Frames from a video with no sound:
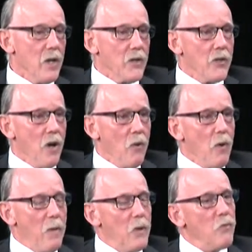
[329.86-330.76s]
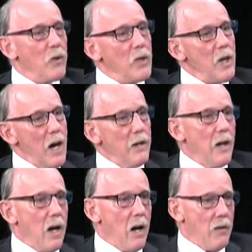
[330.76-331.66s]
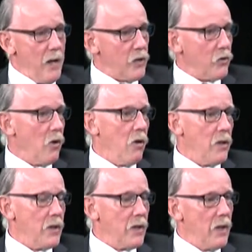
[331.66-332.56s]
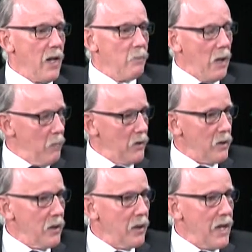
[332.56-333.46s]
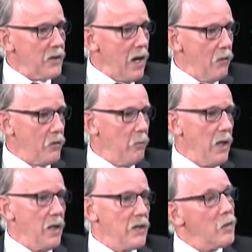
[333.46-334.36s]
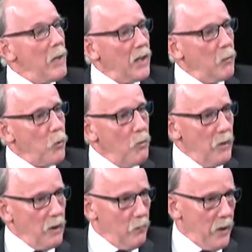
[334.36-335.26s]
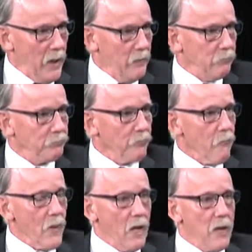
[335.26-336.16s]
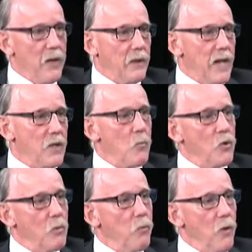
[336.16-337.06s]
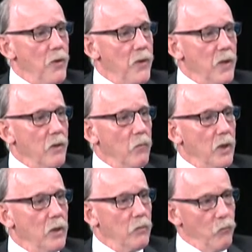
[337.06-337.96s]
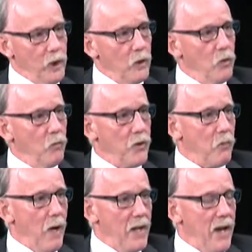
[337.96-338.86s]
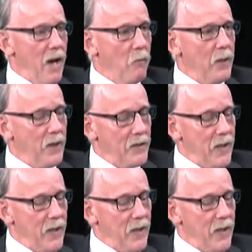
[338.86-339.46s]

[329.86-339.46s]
So, I mean, really, our next goal is, and I mentioned at the last council meeting, is to make it a permanent committee. And I think that's the most important thing that we can do with it right now, because